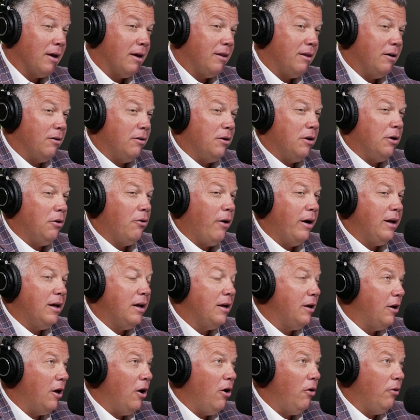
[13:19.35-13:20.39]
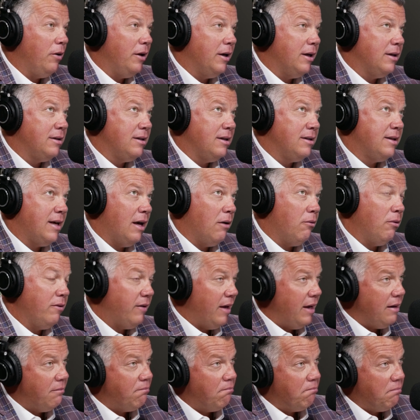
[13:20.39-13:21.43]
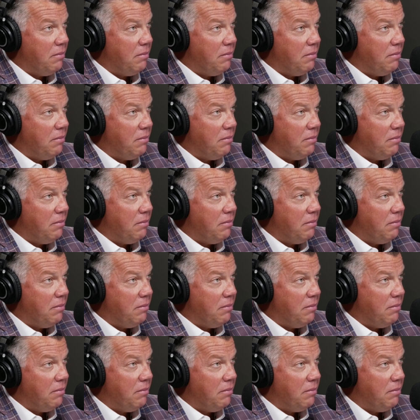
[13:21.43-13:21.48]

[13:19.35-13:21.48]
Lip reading: The great unknown is that when they